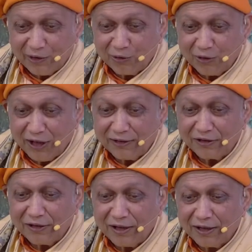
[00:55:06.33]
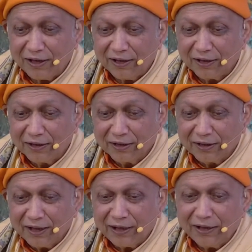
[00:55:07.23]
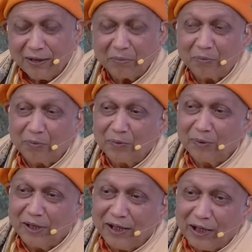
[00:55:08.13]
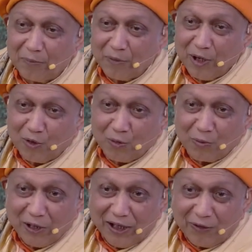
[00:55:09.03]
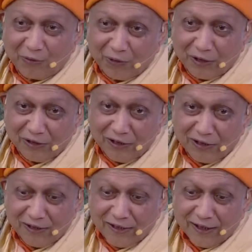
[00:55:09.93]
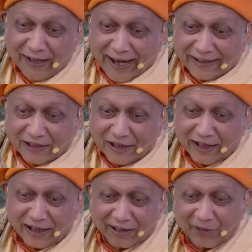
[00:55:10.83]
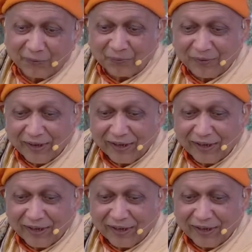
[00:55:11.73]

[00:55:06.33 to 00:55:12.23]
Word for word: Like you can see that the aer aeroplane first does the taxiing